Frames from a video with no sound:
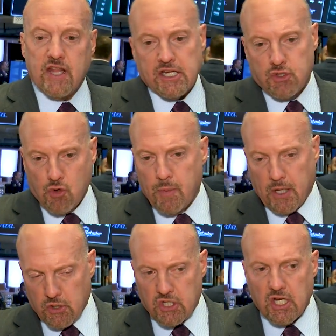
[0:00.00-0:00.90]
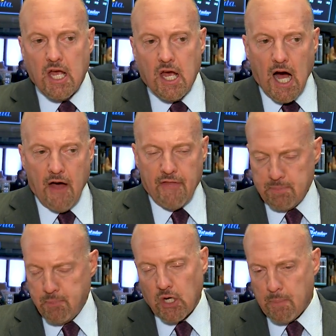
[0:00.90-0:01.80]
And that's true because
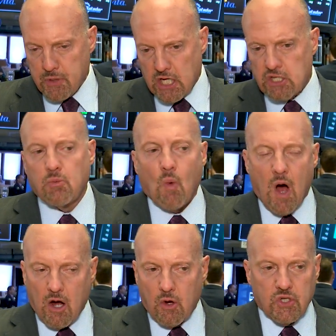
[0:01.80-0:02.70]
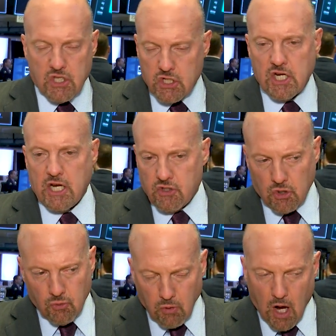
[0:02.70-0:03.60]
they pulled up with Jensen Huang, who is the genius
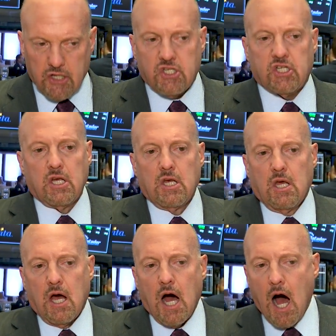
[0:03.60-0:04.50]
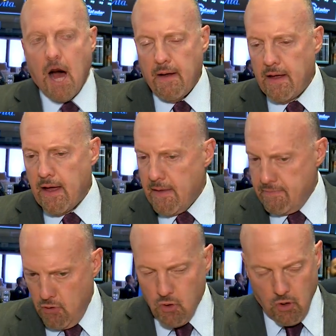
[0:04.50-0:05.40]
who runs
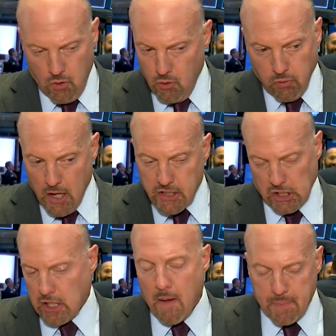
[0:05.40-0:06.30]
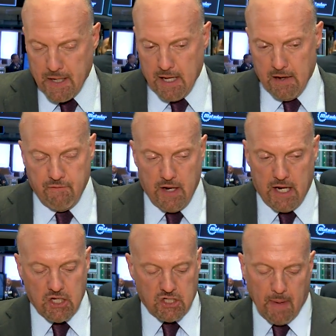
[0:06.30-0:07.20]
the company. And
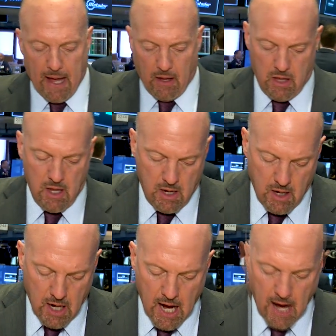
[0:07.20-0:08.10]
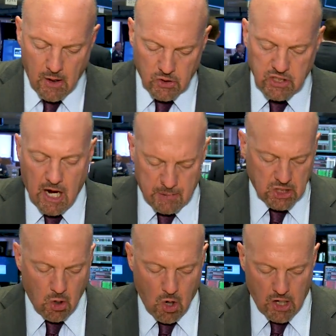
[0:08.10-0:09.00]
NVIDIA is about
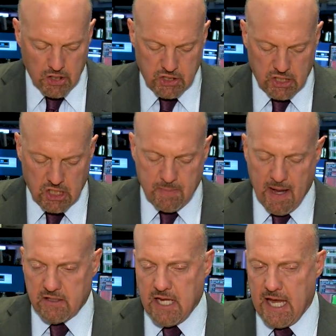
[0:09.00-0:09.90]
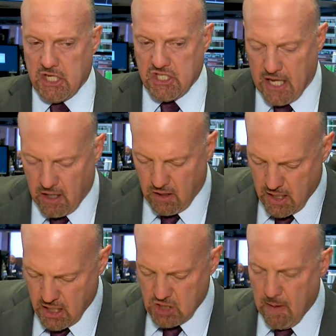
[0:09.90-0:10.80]
autonomous cars. It's about data center.
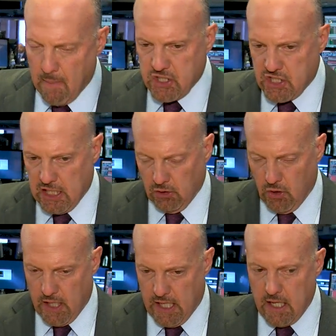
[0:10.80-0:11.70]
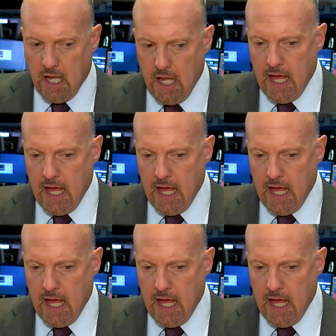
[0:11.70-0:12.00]
It's about machine learning.